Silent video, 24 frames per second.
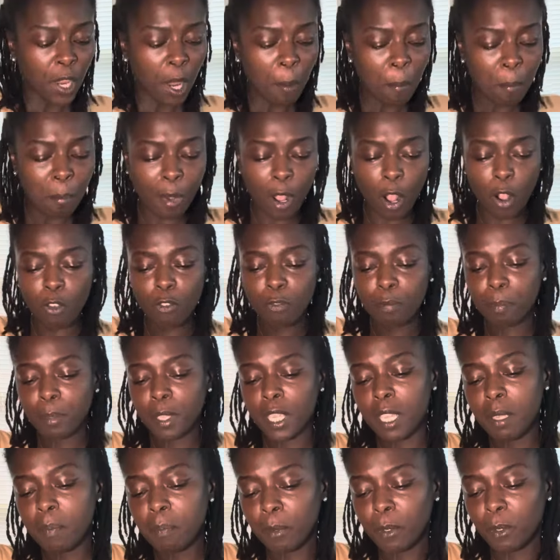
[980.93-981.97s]
both
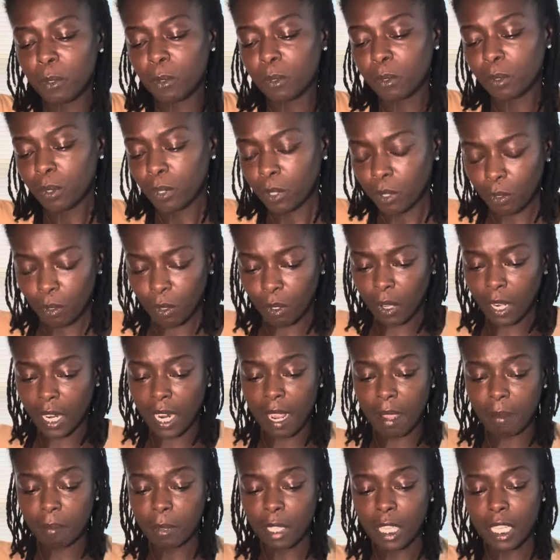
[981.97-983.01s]
people, you know what
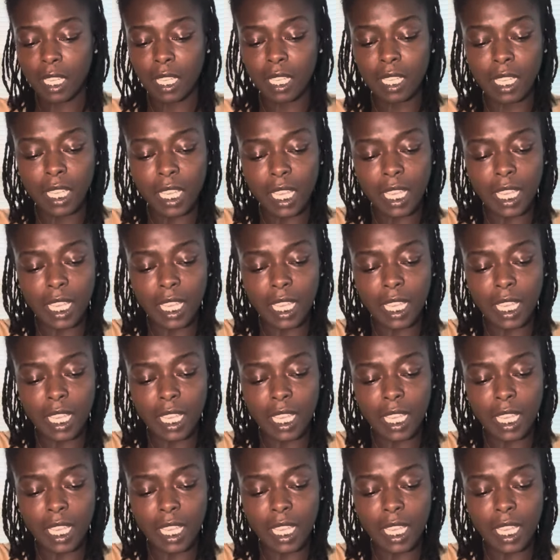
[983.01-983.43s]
I mean?